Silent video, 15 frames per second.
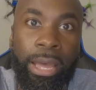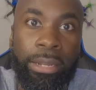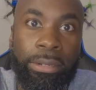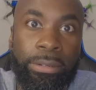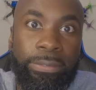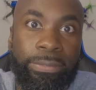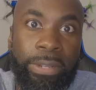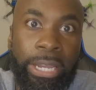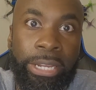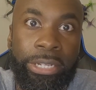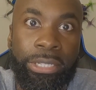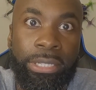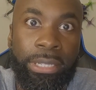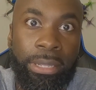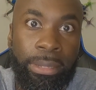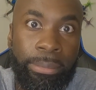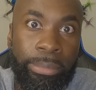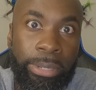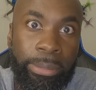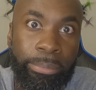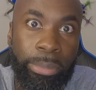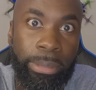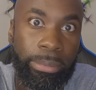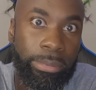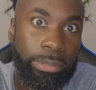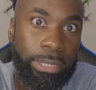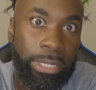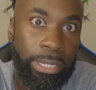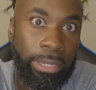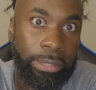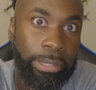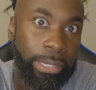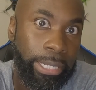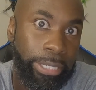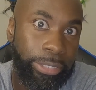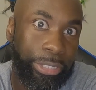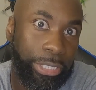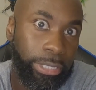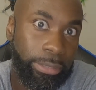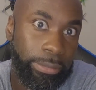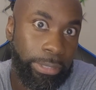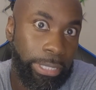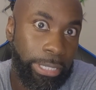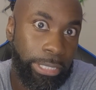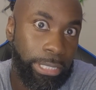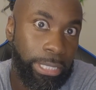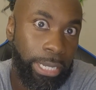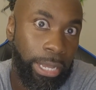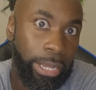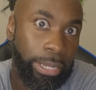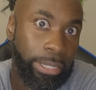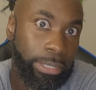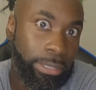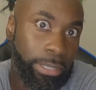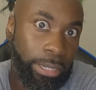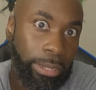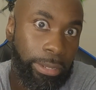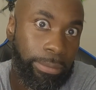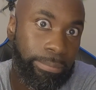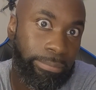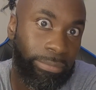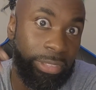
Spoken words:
I don't fly HD, but people say the latency on DJI is like